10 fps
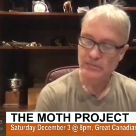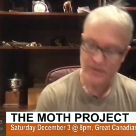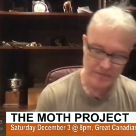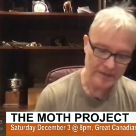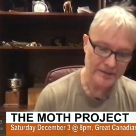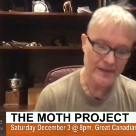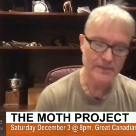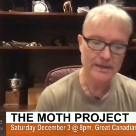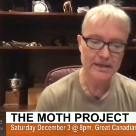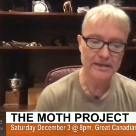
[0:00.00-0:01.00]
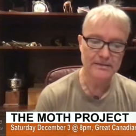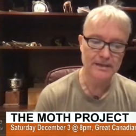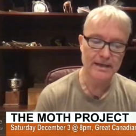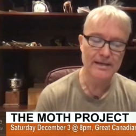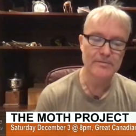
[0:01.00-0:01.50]
When the pandemic hit,
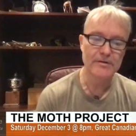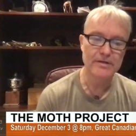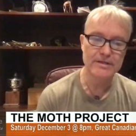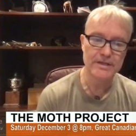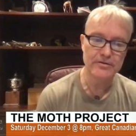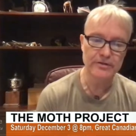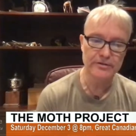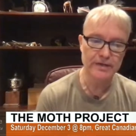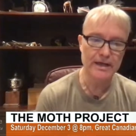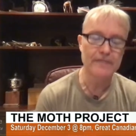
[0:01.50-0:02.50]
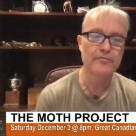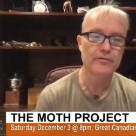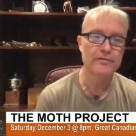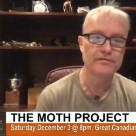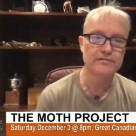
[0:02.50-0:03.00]
I had about a year, year and a half
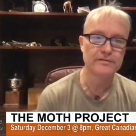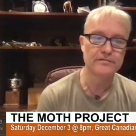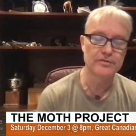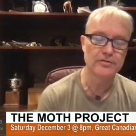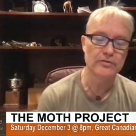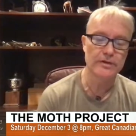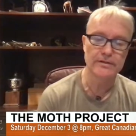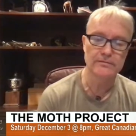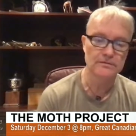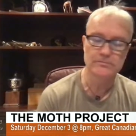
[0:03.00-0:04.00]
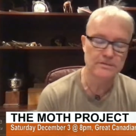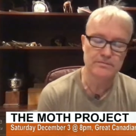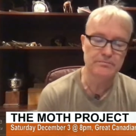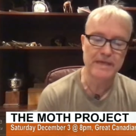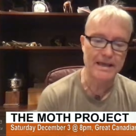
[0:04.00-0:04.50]
worth of, of touring
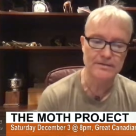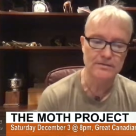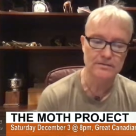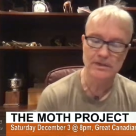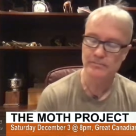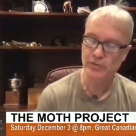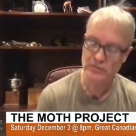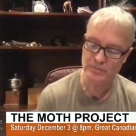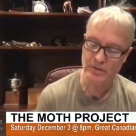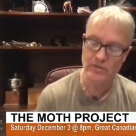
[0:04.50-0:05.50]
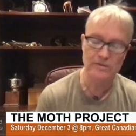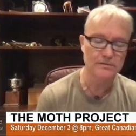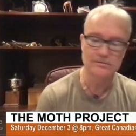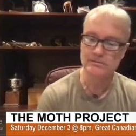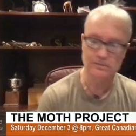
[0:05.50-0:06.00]
just canceled, not
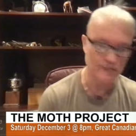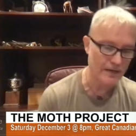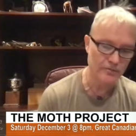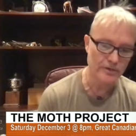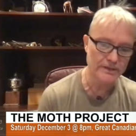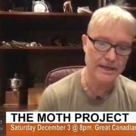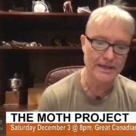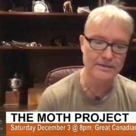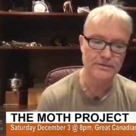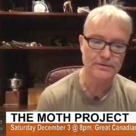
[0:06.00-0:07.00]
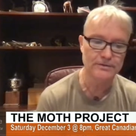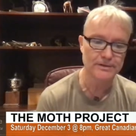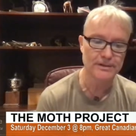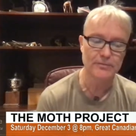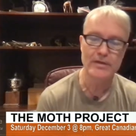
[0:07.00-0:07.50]
postponed, outright canceled
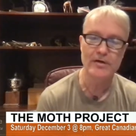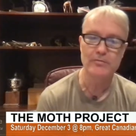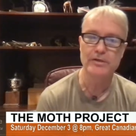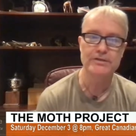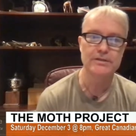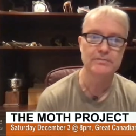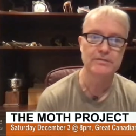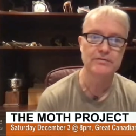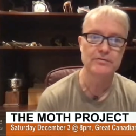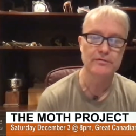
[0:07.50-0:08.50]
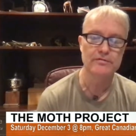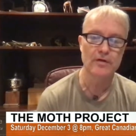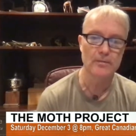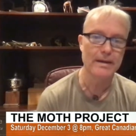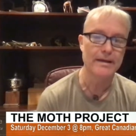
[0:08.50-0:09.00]
um, mm. without much to, to, sort of
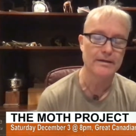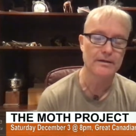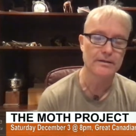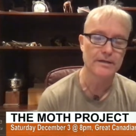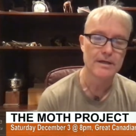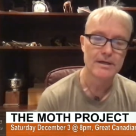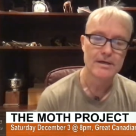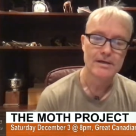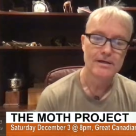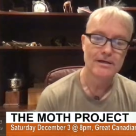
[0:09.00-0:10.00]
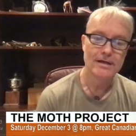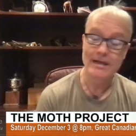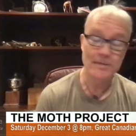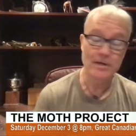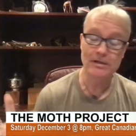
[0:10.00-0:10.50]
fall back on. Uh,
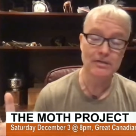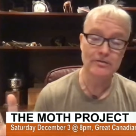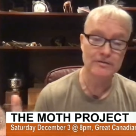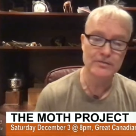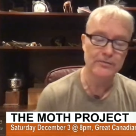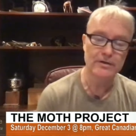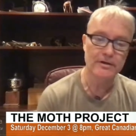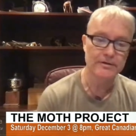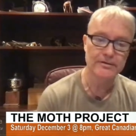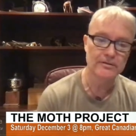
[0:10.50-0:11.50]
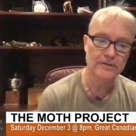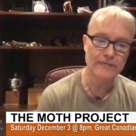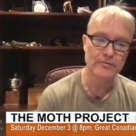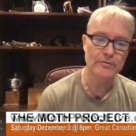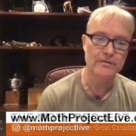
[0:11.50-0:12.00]
and I'm not alone in this regard. You know,
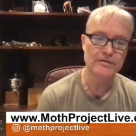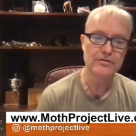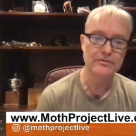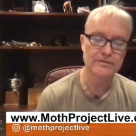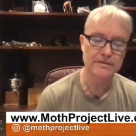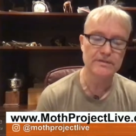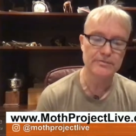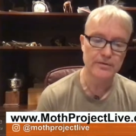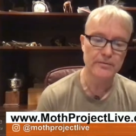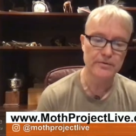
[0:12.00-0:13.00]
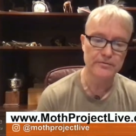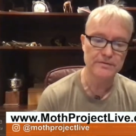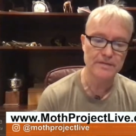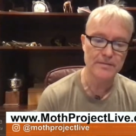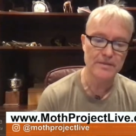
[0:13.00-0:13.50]
everyone yeah. in the service industry went through
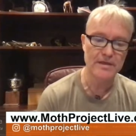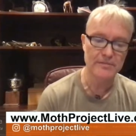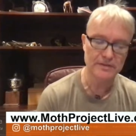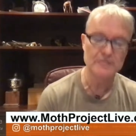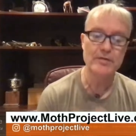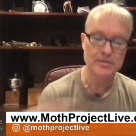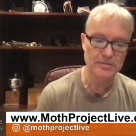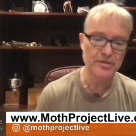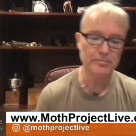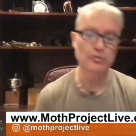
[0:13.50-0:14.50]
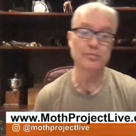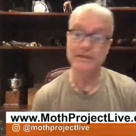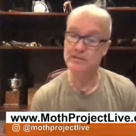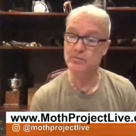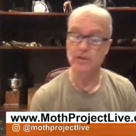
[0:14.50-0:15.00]
the thing, but especially people who
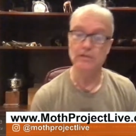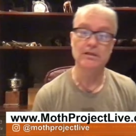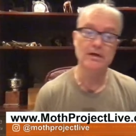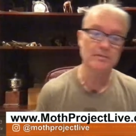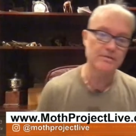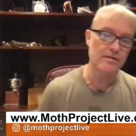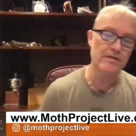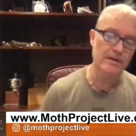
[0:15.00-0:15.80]
play in small clubs and